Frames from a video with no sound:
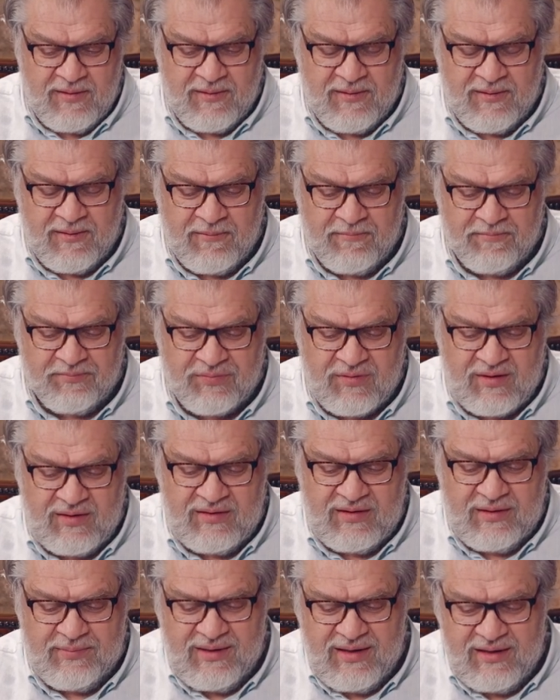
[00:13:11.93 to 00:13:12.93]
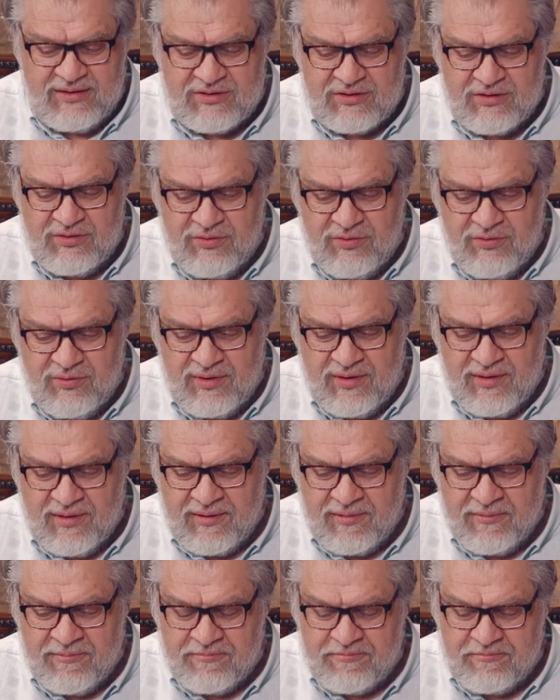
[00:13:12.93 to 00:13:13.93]
Let me ask
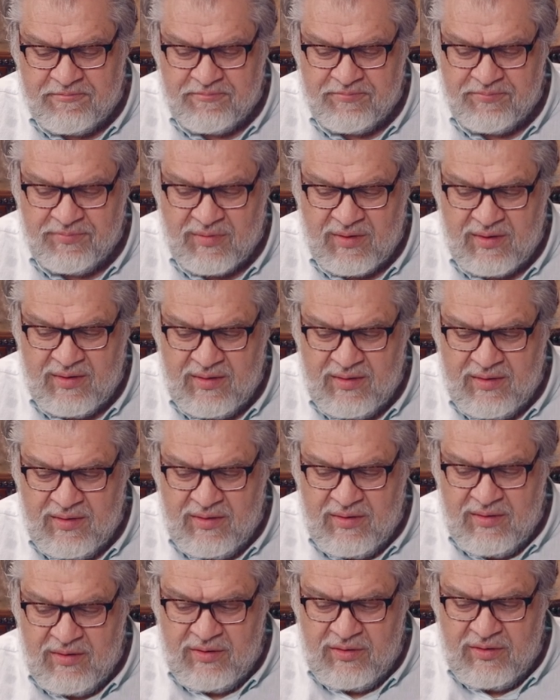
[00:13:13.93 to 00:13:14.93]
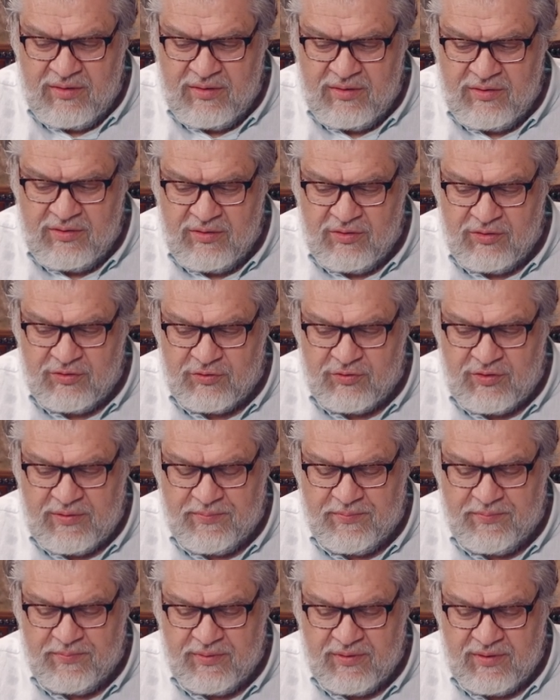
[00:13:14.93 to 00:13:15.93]
you... your
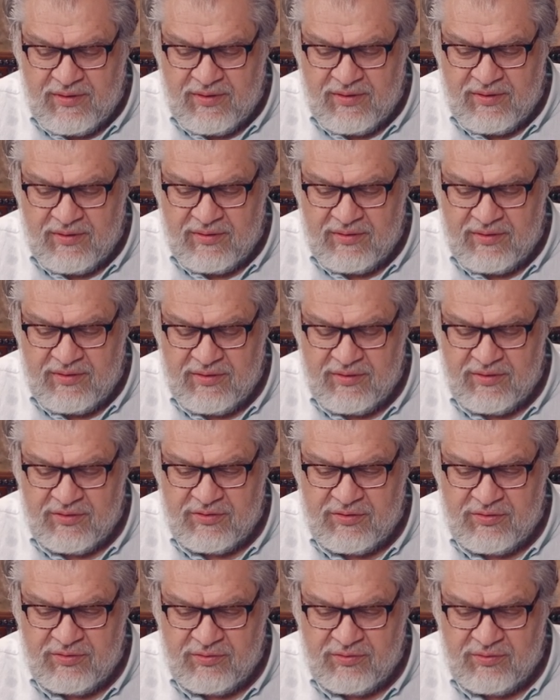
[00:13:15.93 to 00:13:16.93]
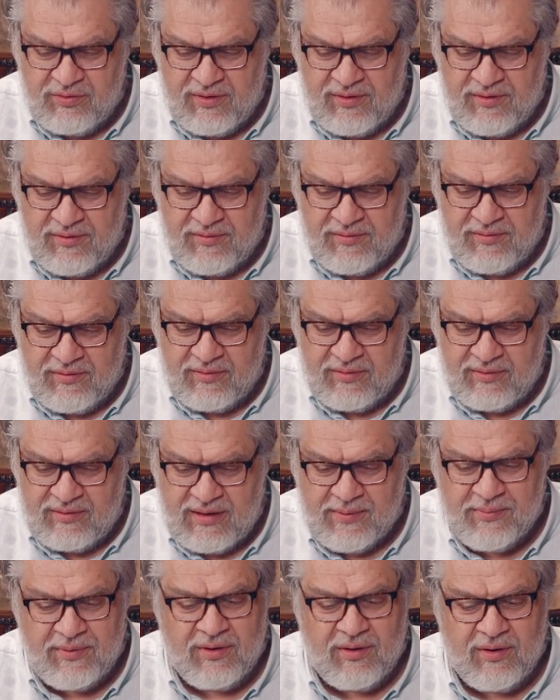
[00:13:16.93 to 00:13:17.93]
trip here to
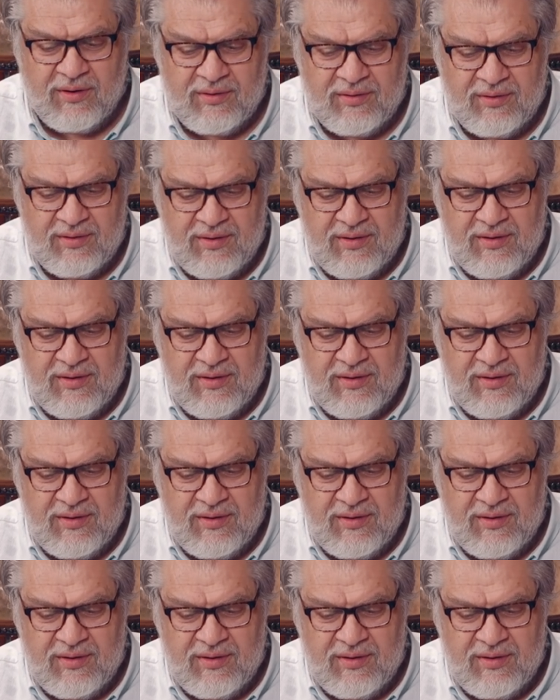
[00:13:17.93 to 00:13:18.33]
Lebanon.